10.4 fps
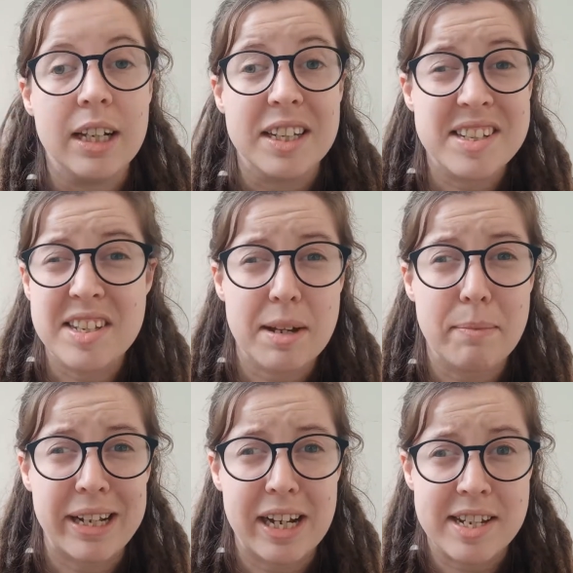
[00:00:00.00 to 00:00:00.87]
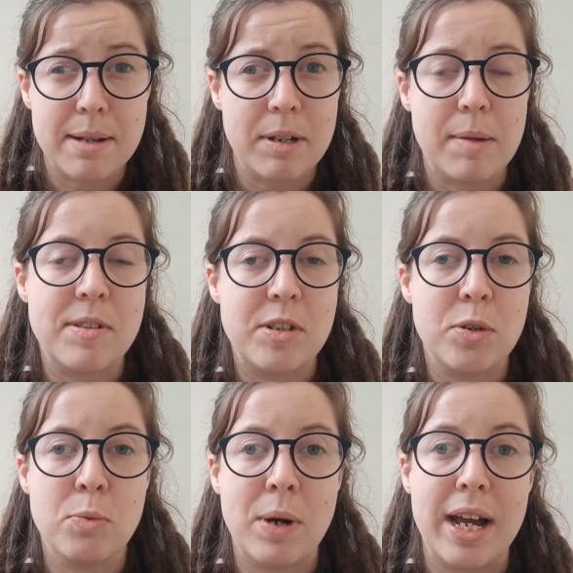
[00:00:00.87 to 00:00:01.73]
This is something I sometimes
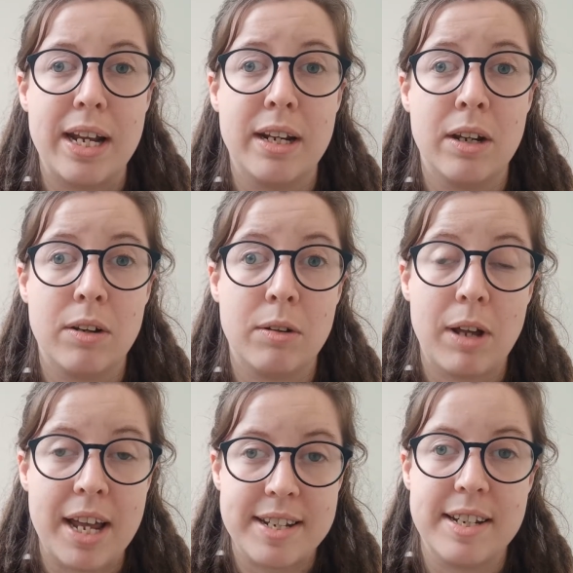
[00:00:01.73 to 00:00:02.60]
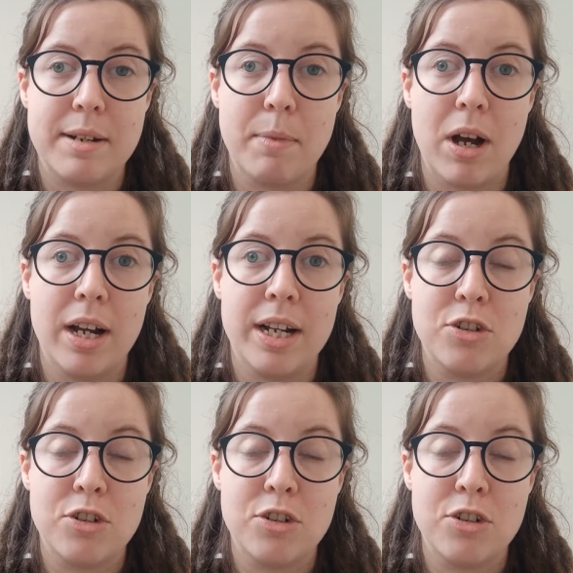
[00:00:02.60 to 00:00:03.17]
do when editing my